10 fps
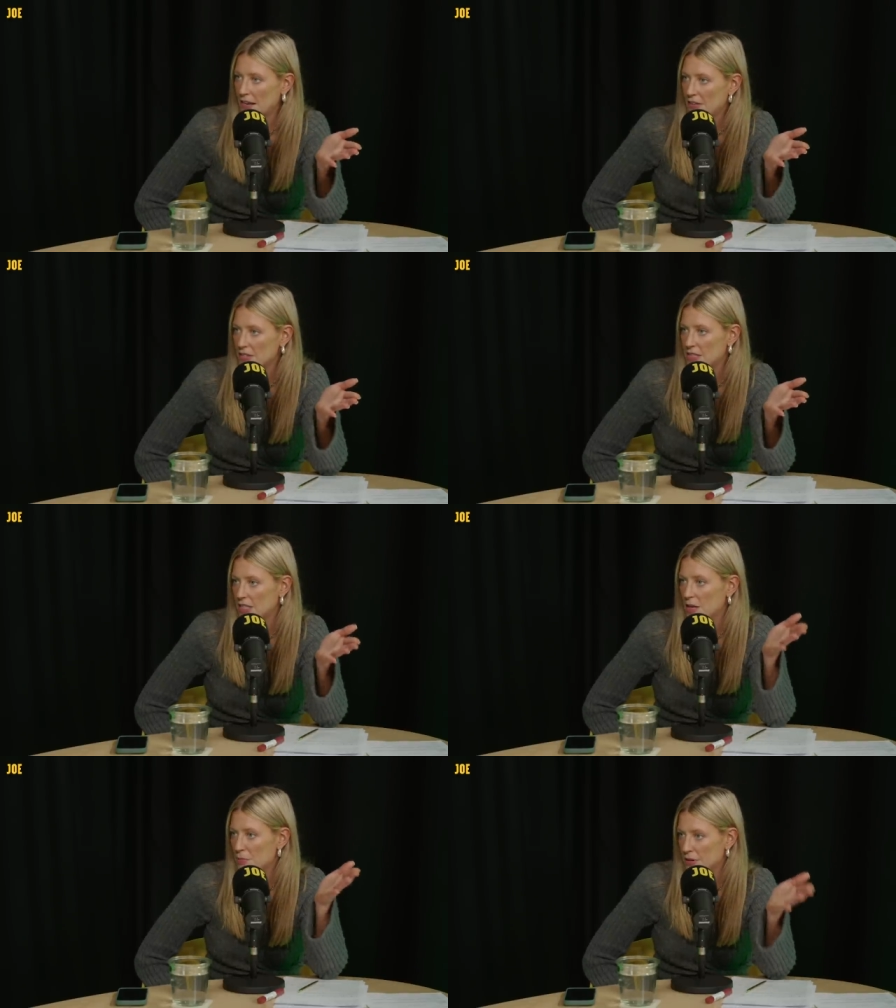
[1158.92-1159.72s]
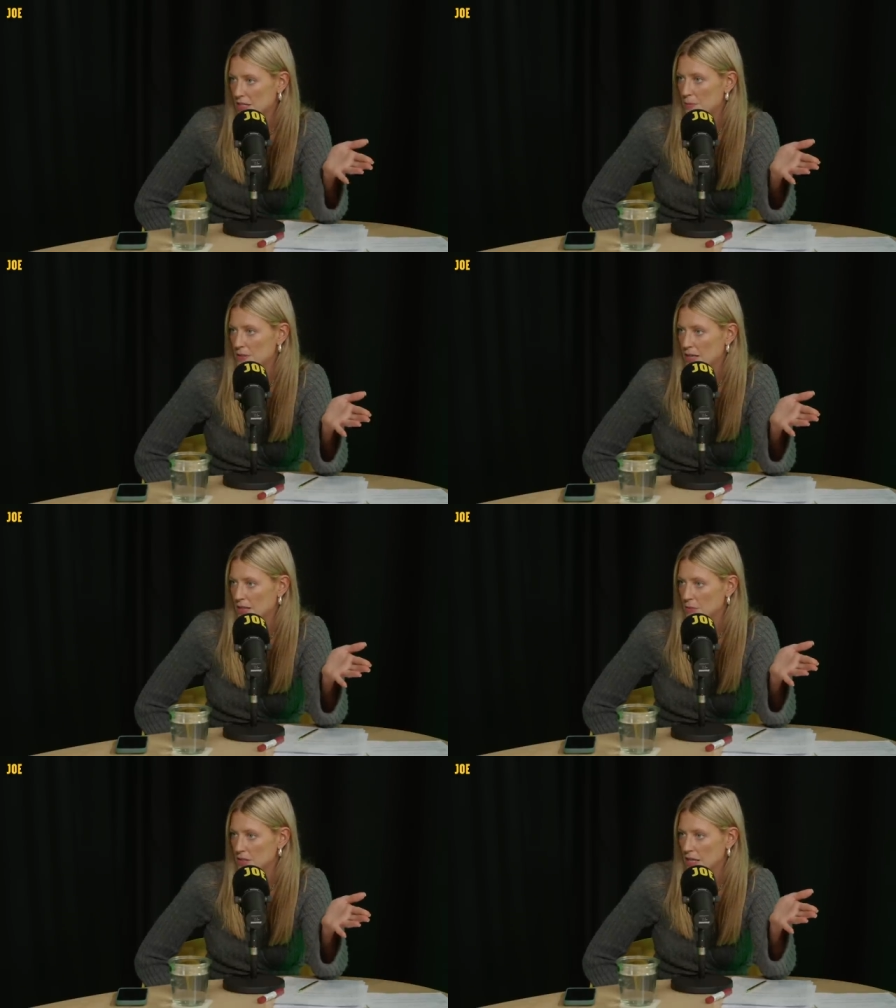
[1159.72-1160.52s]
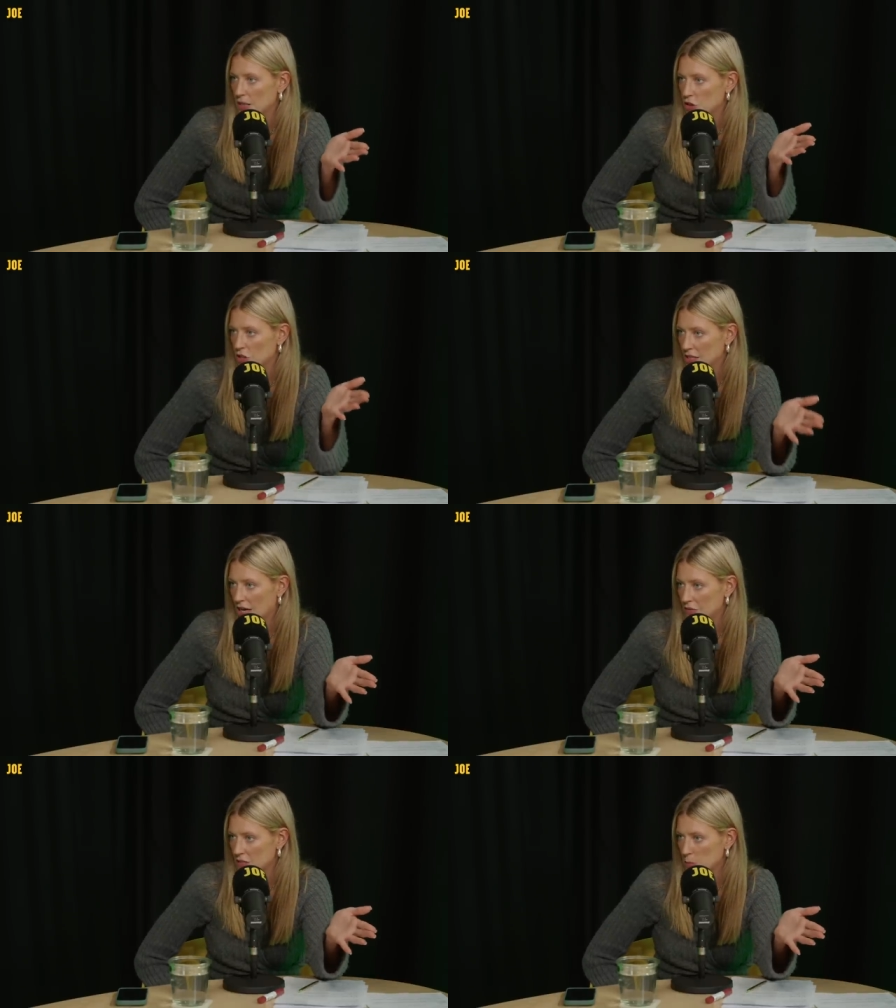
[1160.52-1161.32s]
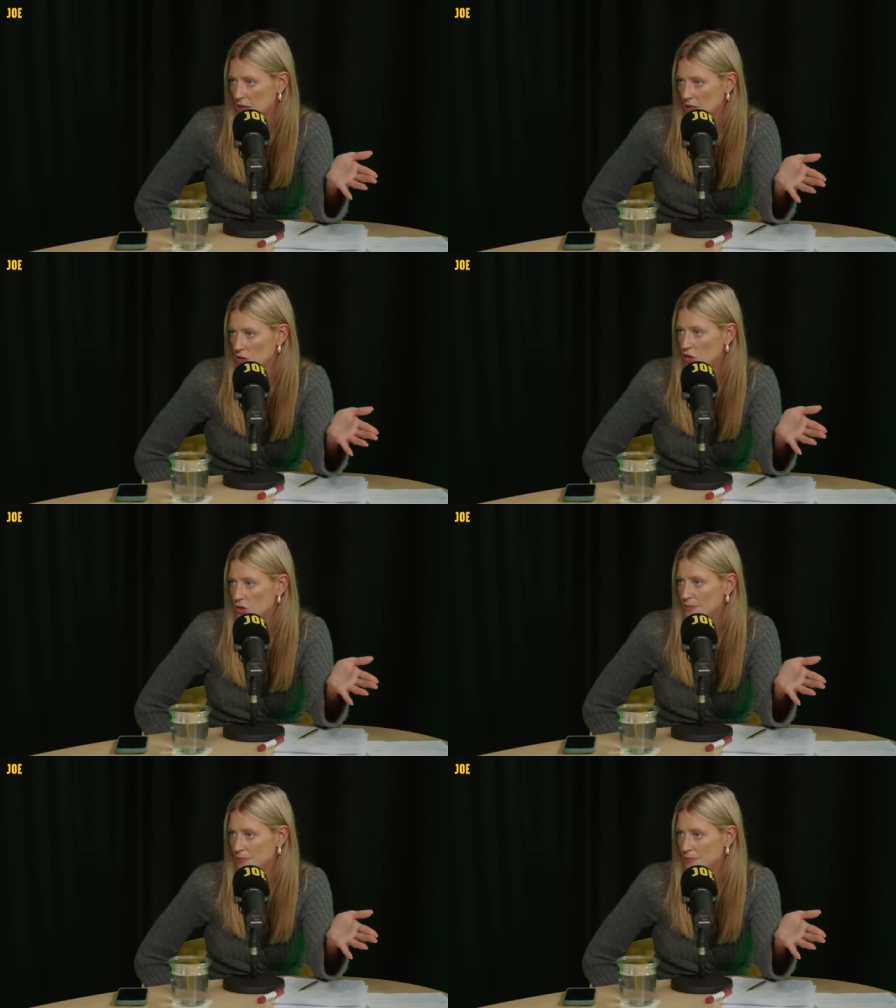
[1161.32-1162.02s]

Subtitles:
And at this dinner, Priti Patel was there and she gave a speech.